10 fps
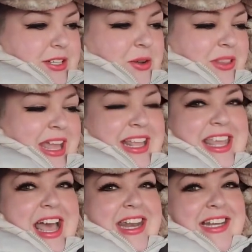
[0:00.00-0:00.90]
I don't
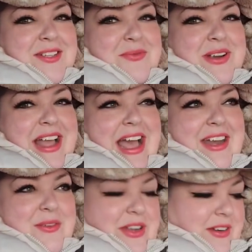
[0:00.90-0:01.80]
like that. I need to wear a
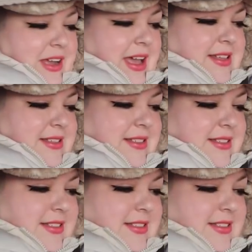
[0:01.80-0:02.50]
hat out here, guys.